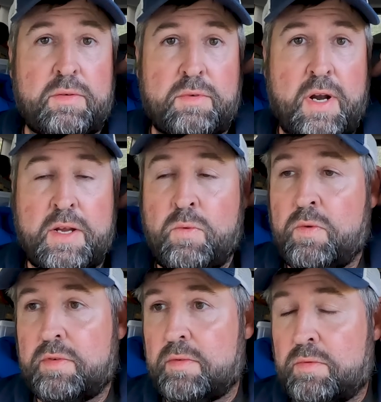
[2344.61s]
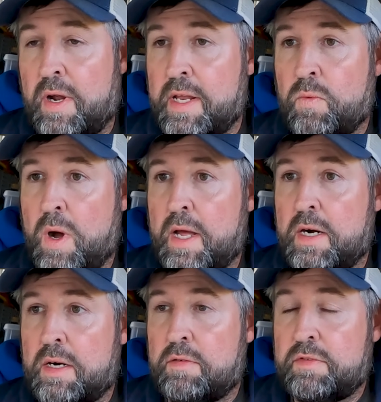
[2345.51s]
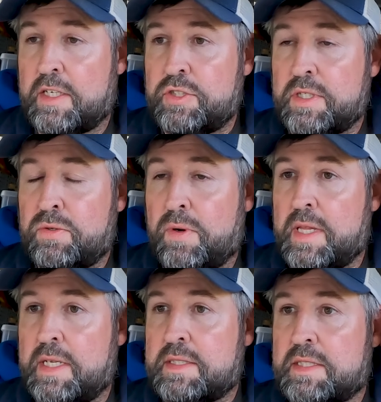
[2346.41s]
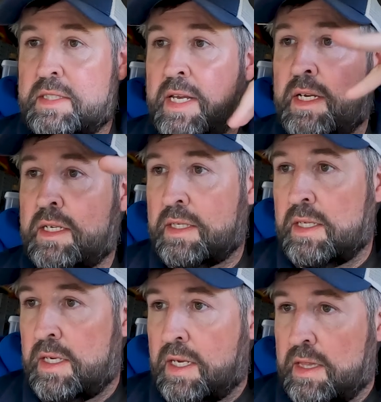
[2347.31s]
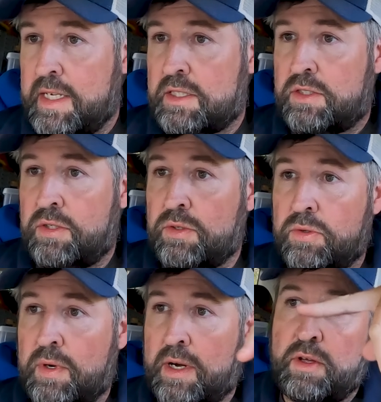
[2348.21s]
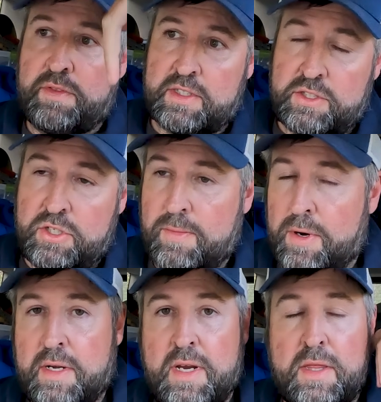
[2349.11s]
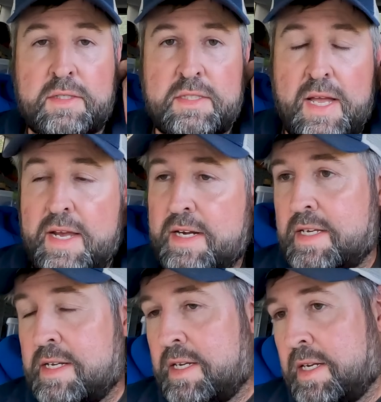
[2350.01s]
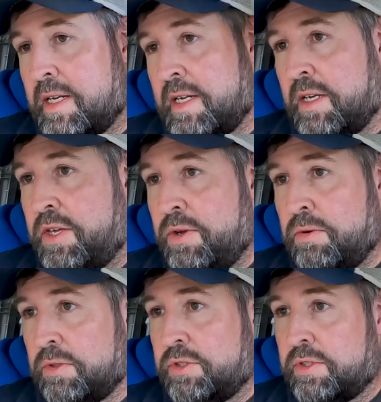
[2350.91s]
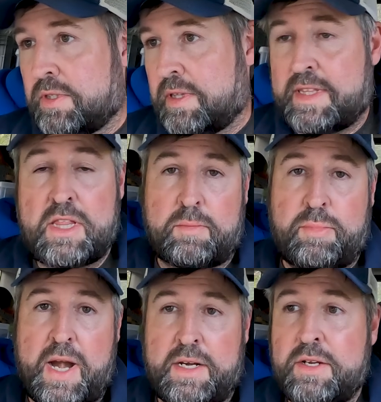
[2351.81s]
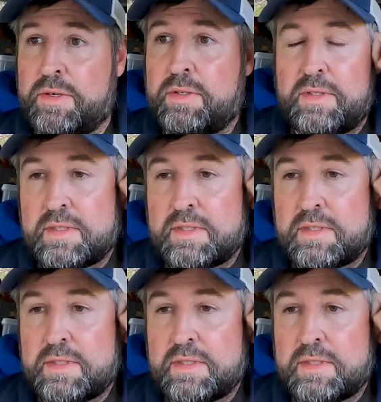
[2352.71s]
Running running water, flushing toilets, a sink, at least two. I don't know if there's two more on the other side. Huge, like they look brand new.